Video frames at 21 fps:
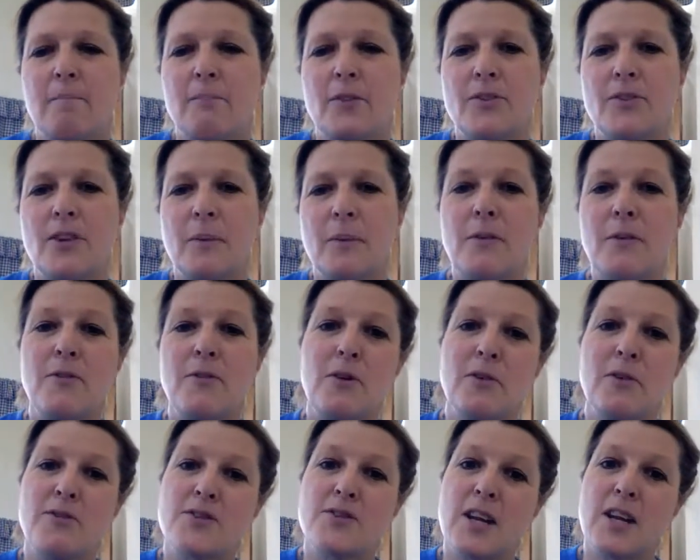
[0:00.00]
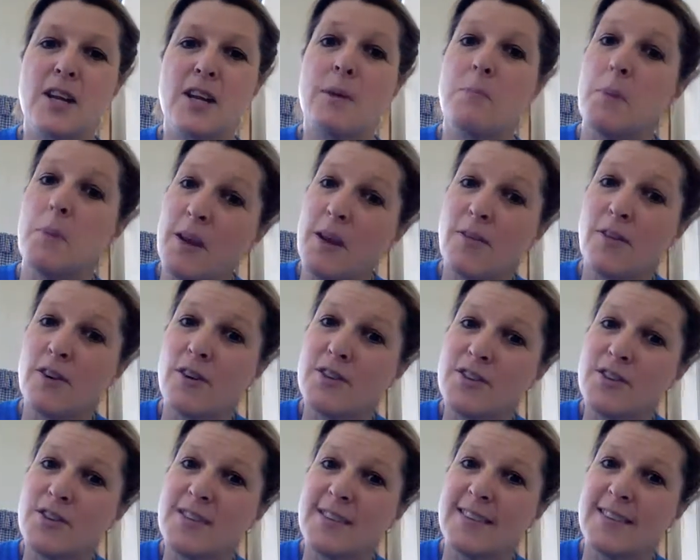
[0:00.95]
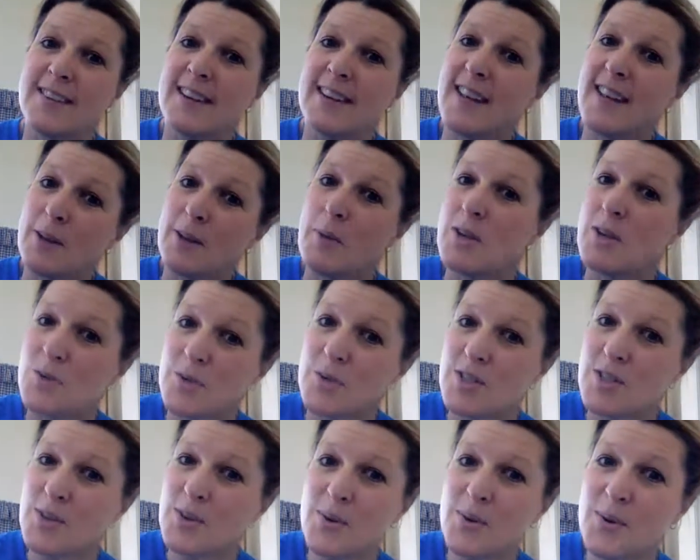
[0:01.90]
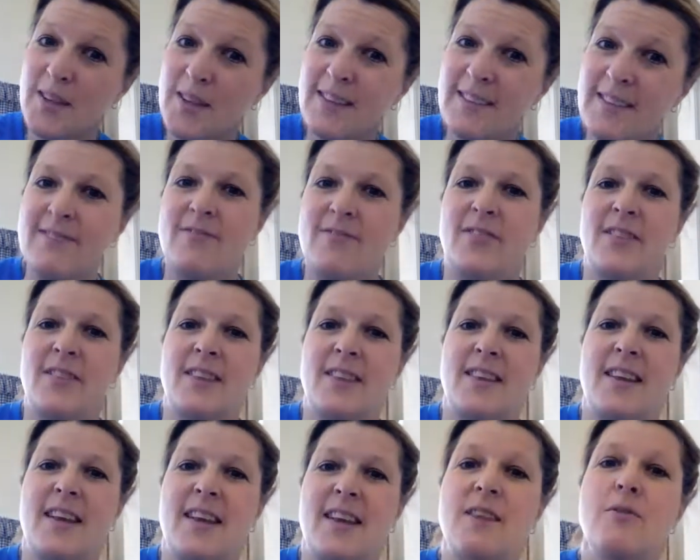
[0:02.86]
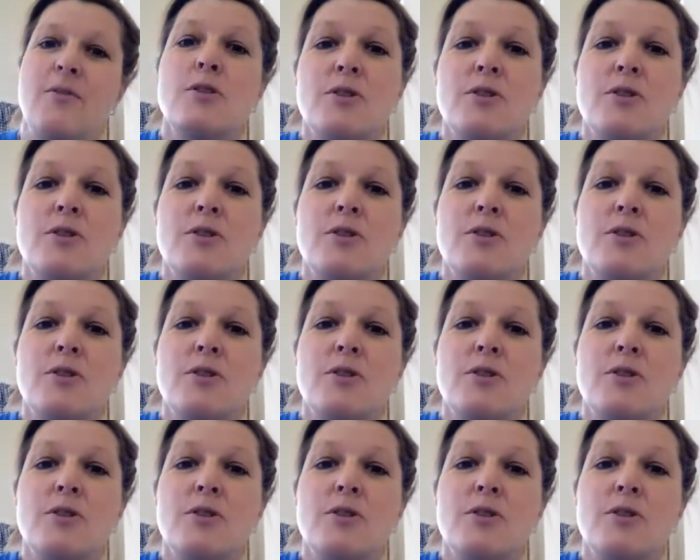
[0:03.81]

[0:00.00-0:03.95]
Some of you have studied beavers in elementary school, and if you